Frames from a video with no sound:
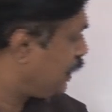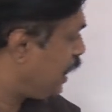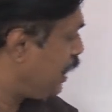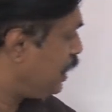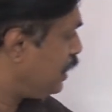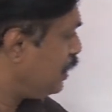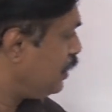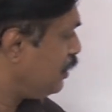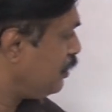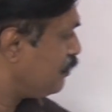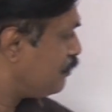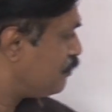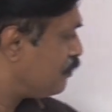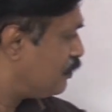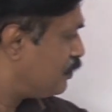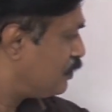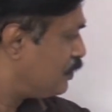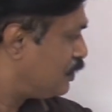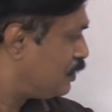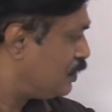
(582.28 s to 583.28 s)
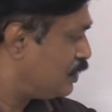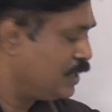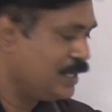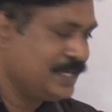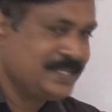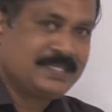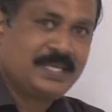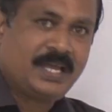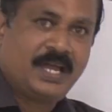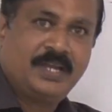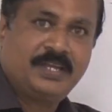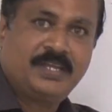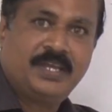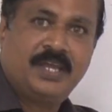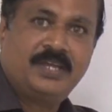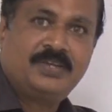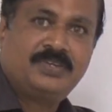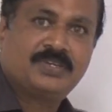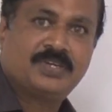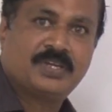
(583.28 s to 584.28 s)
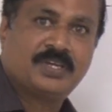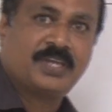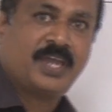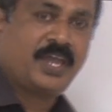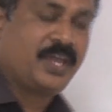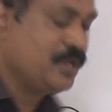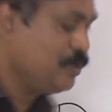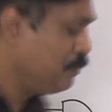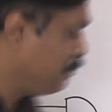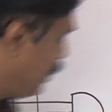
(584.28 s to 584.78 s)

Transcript: carry, it is an AND gate, A and